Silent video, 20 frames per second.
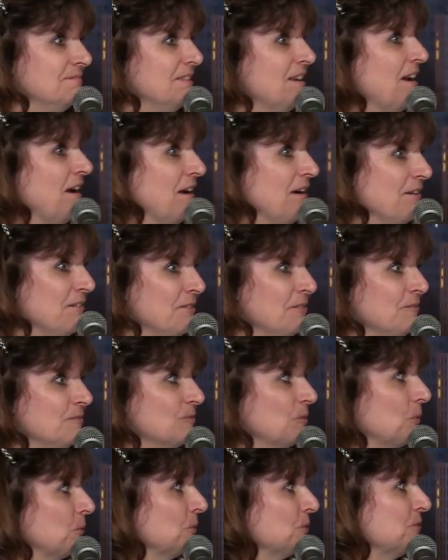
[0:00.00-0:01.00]
No,
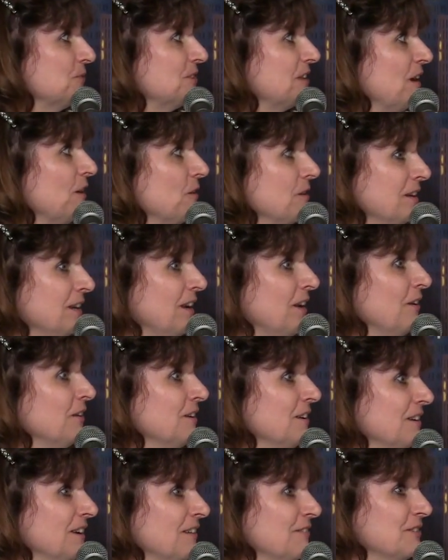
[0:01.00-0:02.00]
or
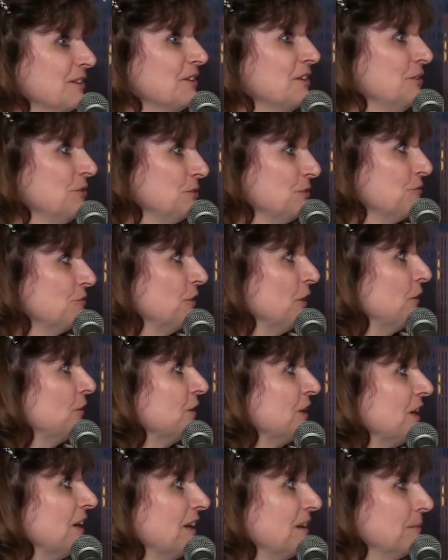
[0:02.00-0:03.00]
you have to use a phone.
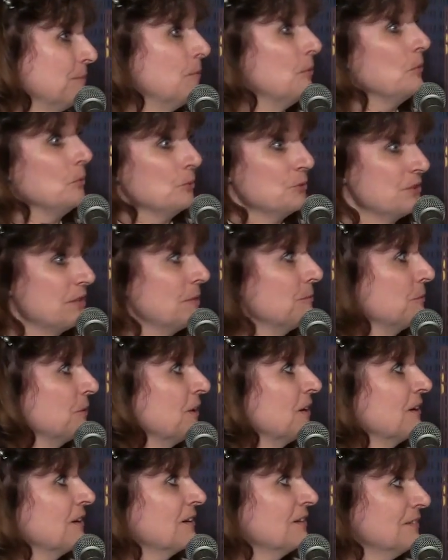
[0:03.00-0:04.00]
You got to pull
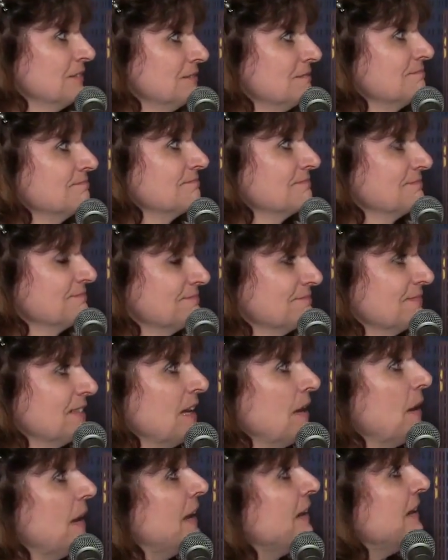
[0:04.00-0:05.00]
somewhere, and
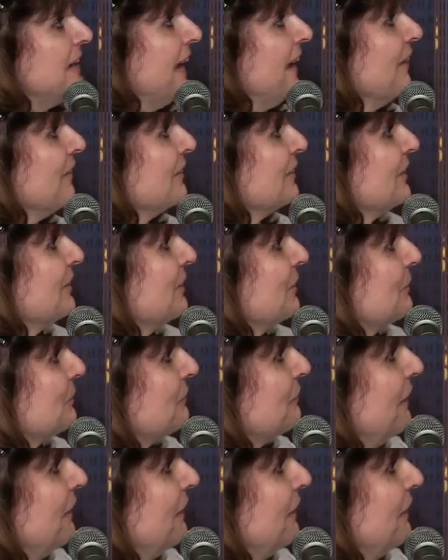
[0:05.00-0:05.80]
And now that you don't